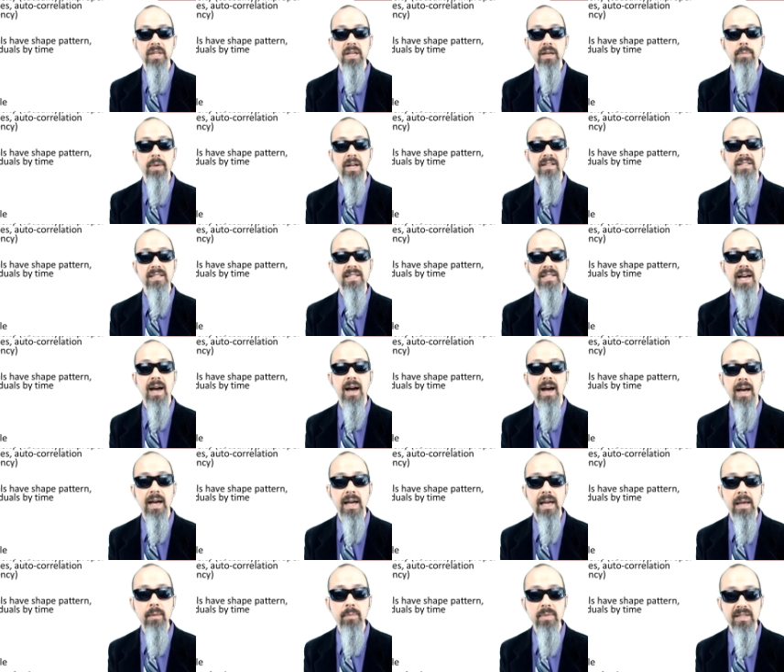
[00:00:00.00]
about
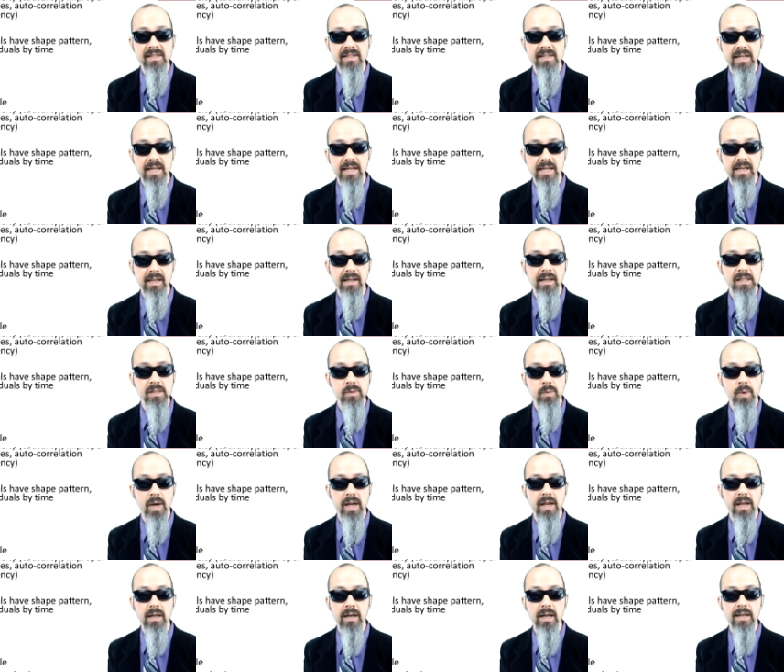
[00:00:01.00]
time is sneaking its way in,